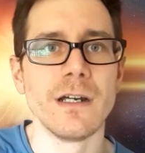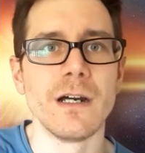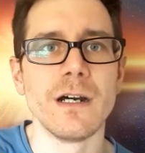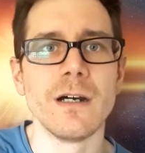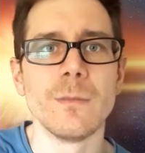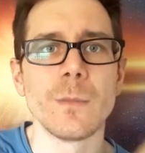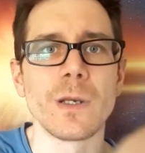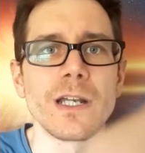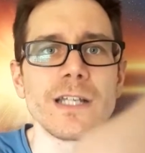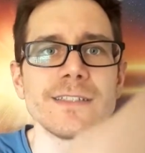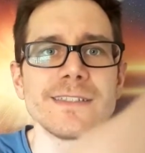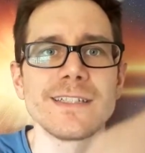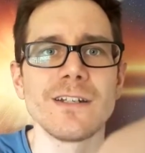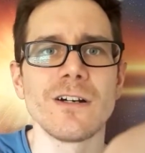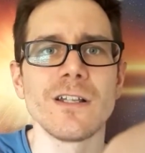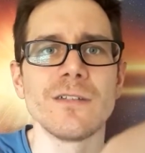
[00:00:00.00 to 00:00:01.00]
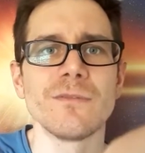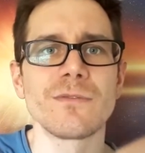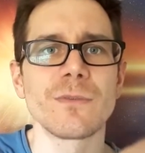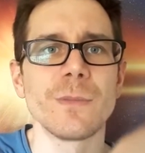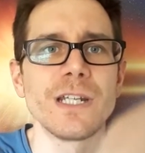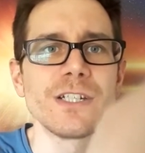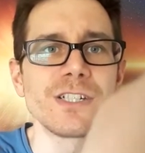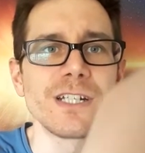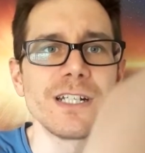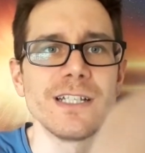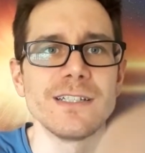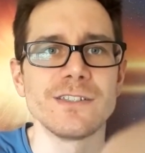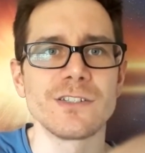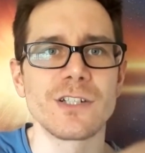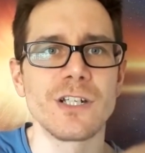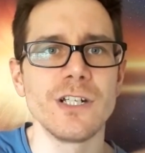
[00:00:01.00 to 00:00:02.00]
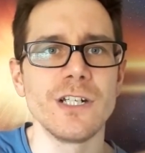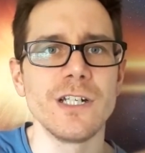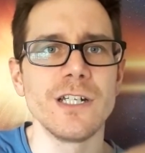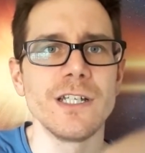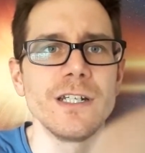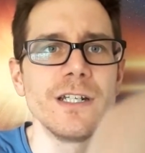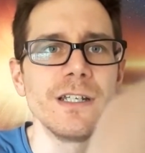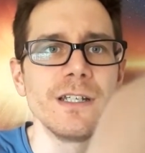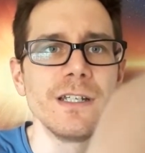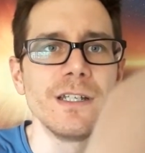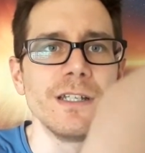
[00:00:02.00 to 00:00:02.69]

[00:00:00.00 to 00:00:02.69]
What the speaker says: I see all information as good,